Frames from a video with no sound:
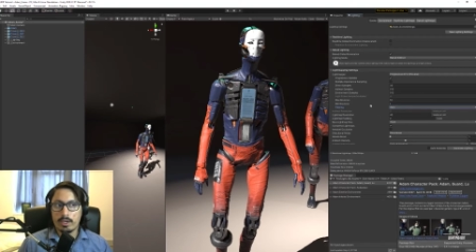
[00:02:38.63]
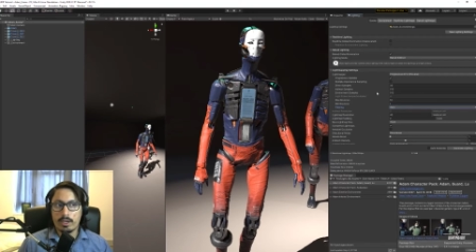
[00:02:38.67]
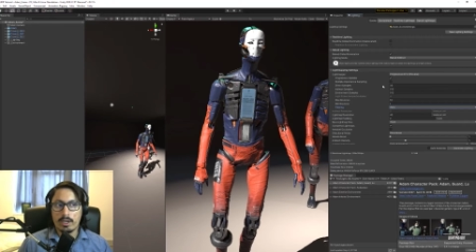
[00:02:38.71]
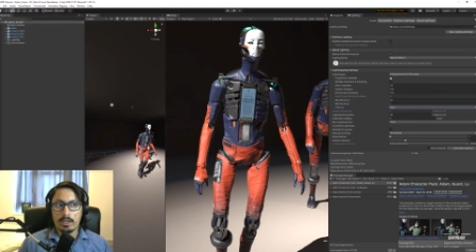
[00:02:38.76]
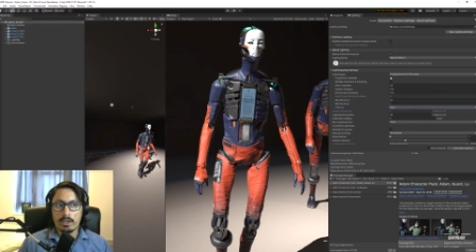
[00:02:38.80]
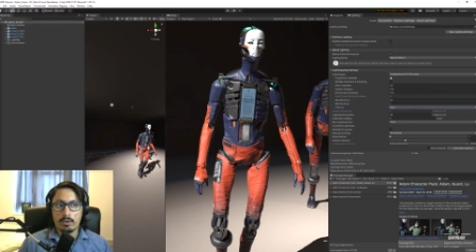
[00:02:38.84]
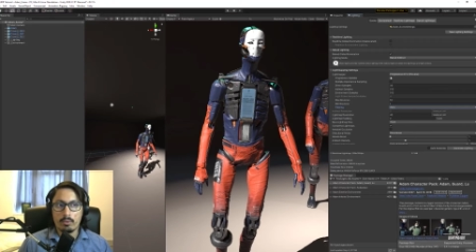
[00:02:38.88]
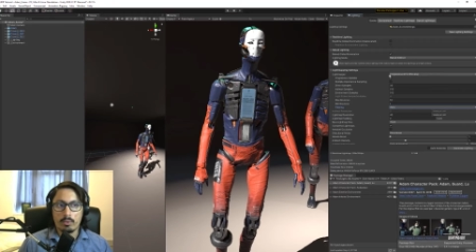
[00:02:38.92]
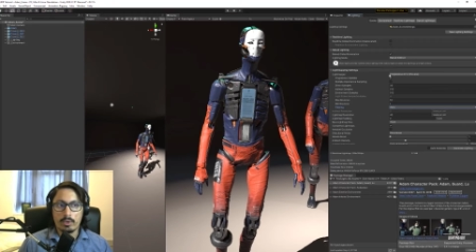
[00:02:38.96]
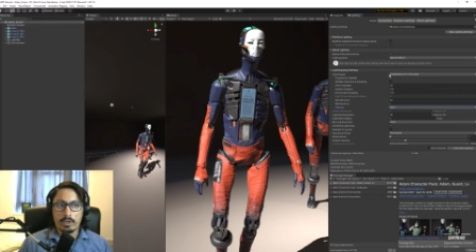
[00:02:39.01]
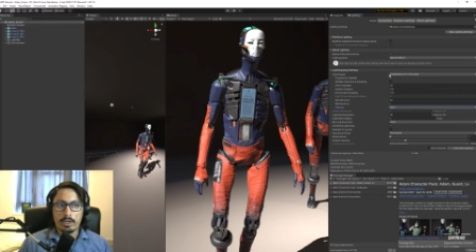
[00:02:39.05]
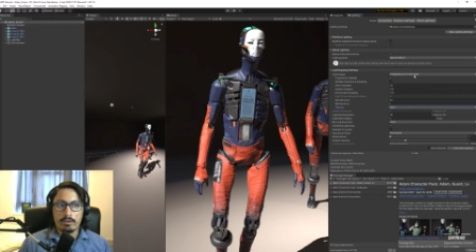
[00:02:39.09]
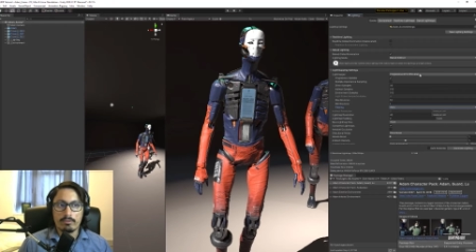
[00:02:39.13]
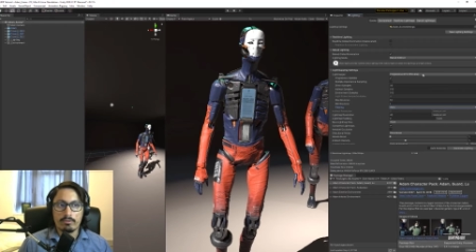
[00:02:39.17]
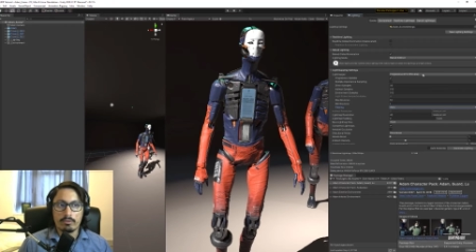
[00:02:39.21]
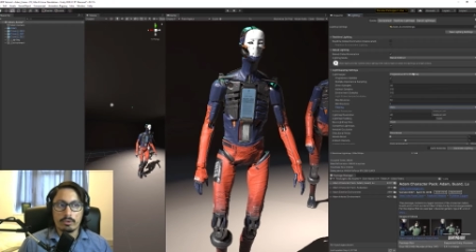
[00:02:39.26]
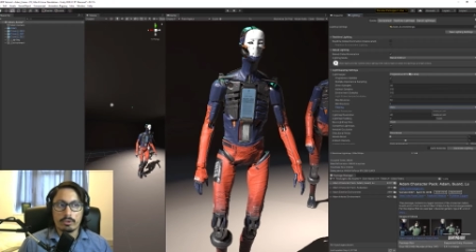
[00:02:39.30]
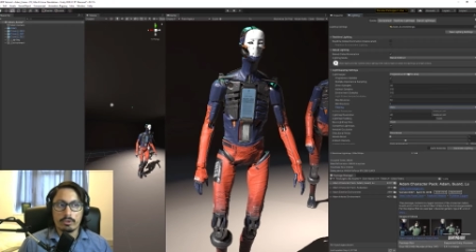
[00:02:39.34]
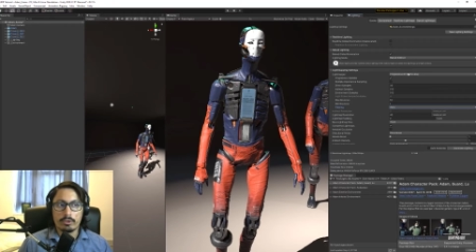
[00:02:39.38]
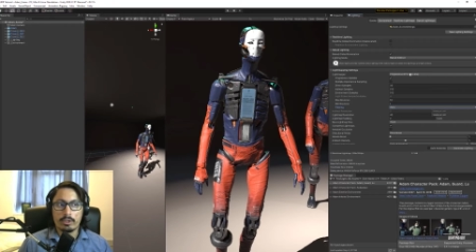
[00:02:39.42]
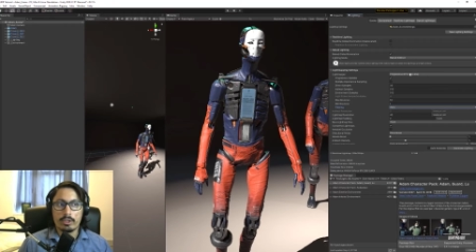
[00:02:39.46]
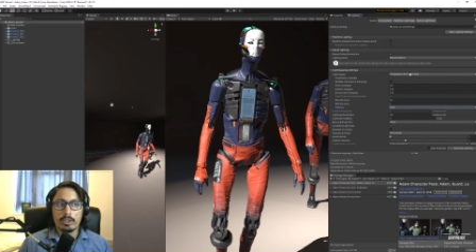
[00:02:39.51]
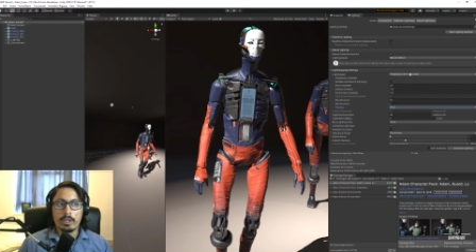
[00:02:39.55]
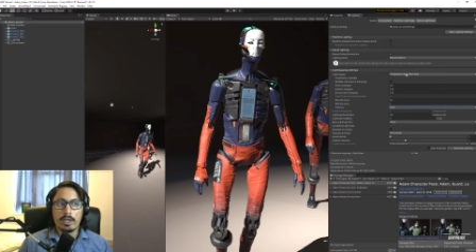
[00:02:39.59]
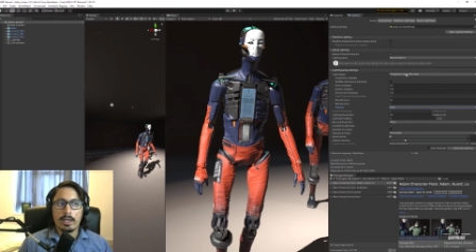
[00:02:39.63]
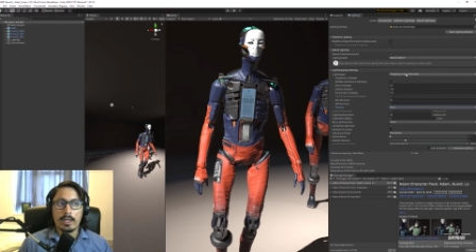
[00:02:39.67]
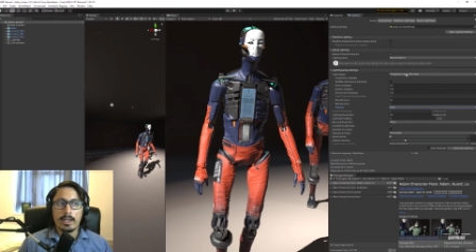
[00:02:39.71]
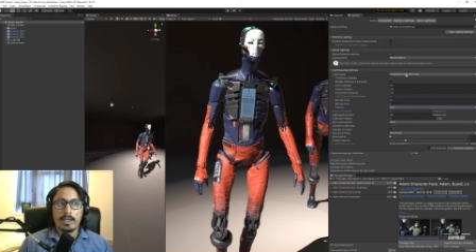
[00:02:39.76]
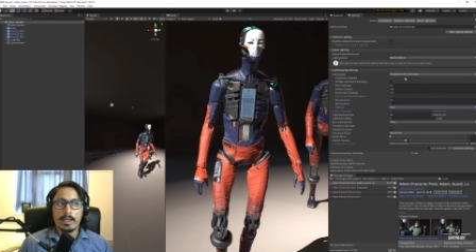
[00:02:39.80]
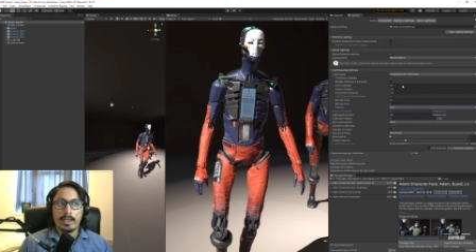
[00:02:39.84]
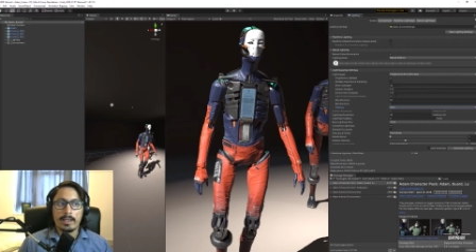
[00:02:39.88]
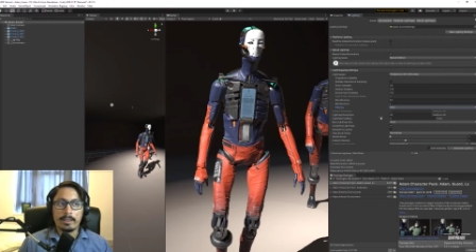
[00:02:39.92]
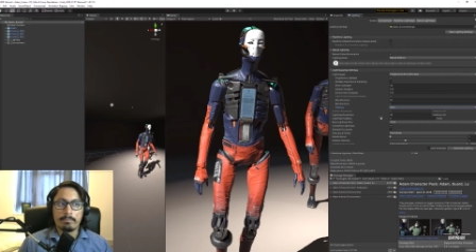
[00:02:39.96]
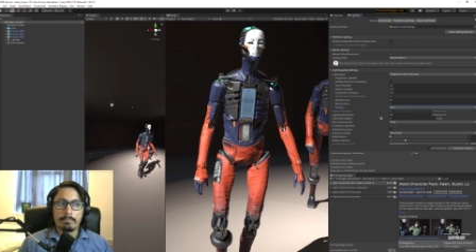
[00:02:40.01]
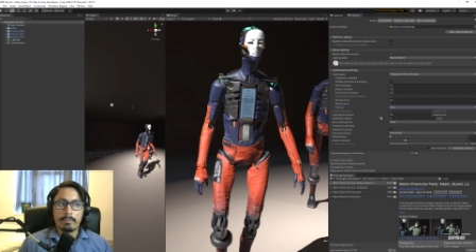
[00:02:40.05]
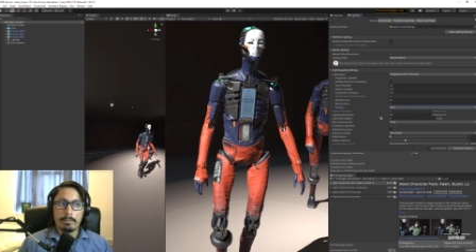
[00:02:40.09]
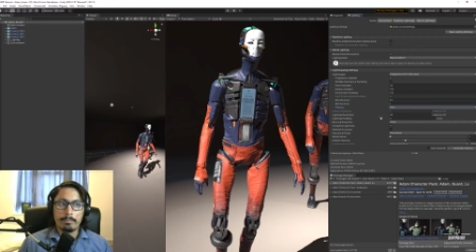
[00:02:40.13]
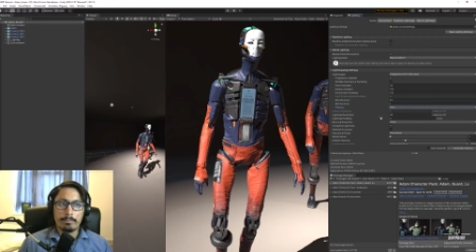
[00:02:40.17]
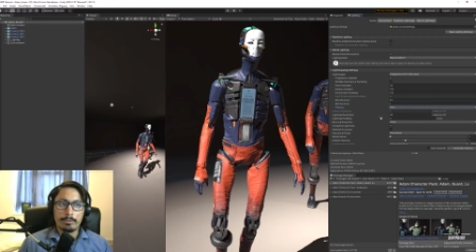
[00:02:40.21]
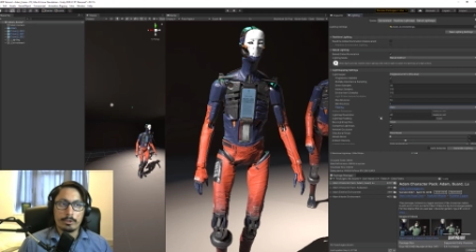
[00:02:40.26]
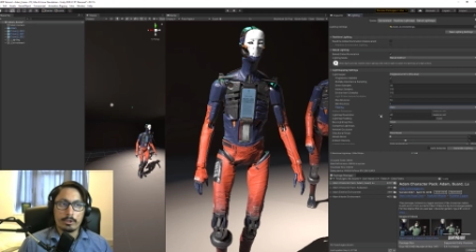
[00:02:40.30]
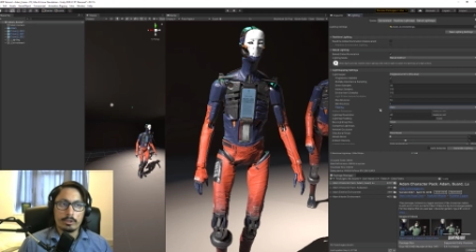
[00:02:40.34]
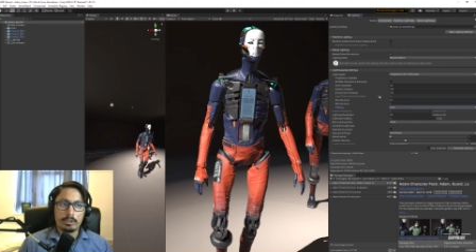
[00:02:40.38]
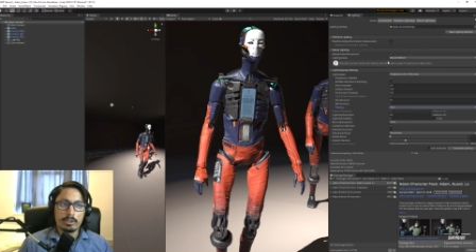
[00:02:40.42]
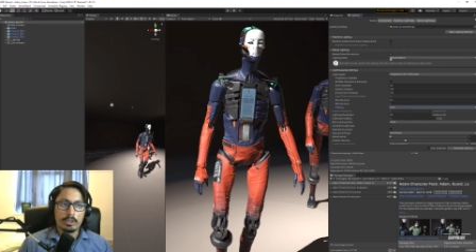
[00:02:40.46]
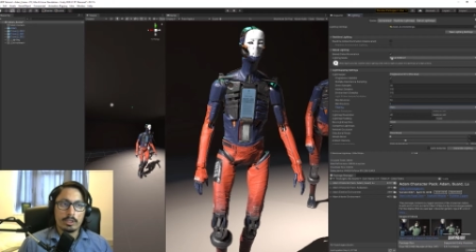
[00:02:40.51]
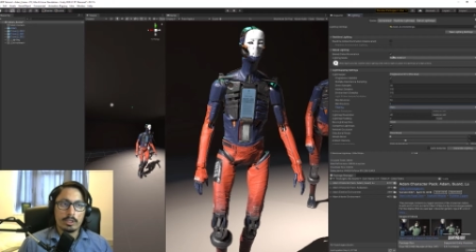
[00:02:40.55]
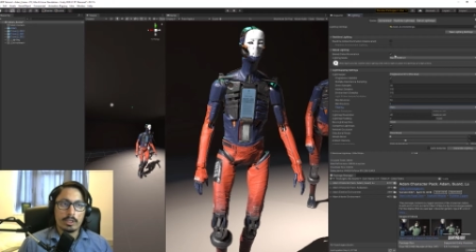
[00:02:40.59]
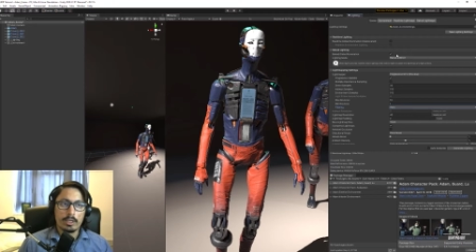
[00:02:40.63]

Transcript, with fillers: and whatever light mapper